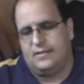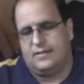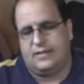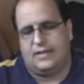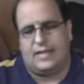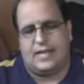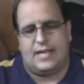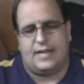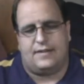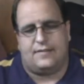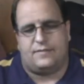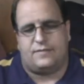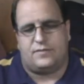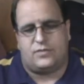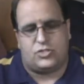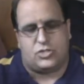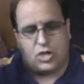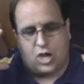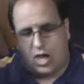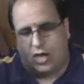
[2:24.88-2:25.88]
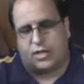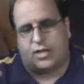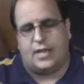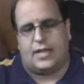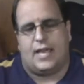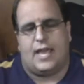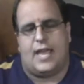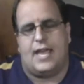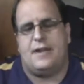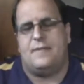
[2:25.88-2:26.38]
kind of talking
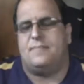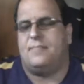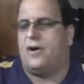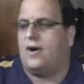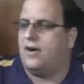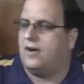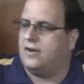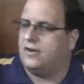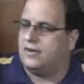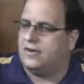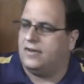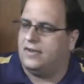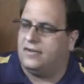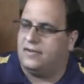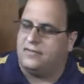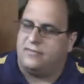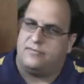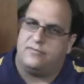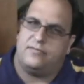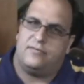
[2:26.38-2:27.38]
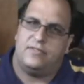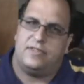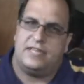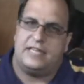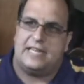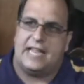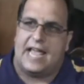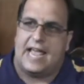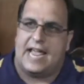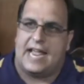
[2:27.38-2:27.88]
head part of the
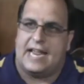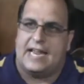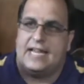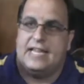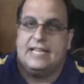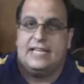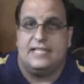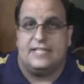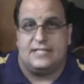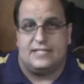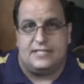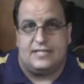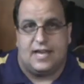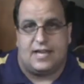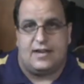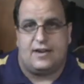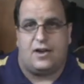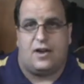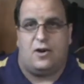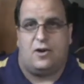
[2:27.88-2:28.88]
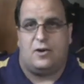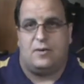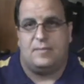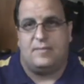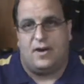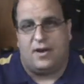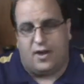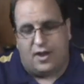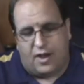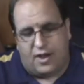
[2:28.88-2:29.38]
day is done at
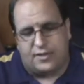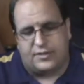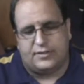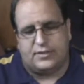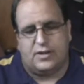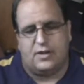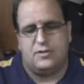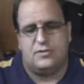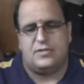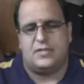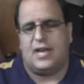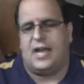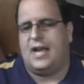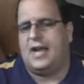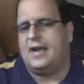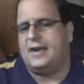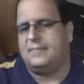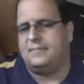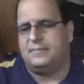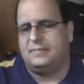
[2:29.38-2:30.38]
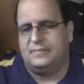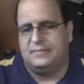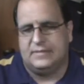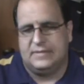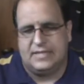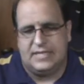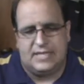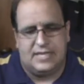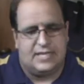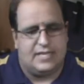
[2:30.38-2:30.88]
home on their own time.
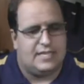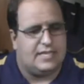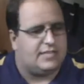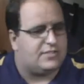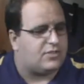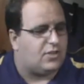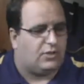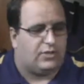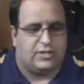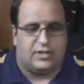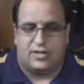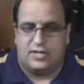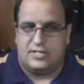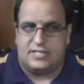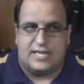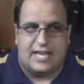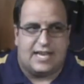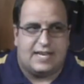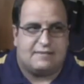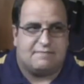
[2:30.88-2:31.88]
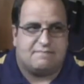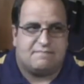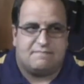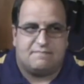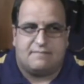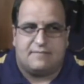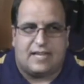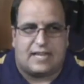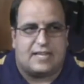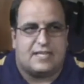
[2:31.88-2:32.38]
It's only going to take,
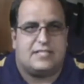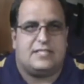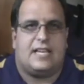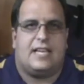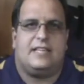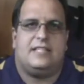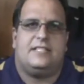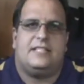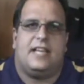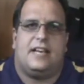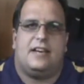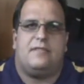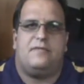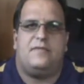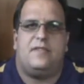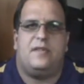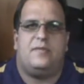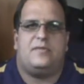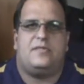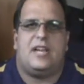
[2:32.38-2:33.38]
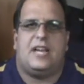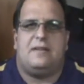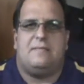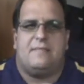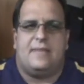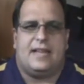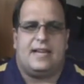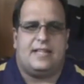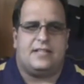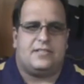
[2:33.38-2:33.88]
like I said, 10 to 15
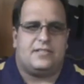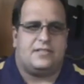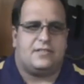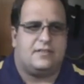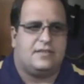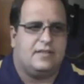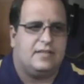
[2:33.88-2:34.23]
minutes.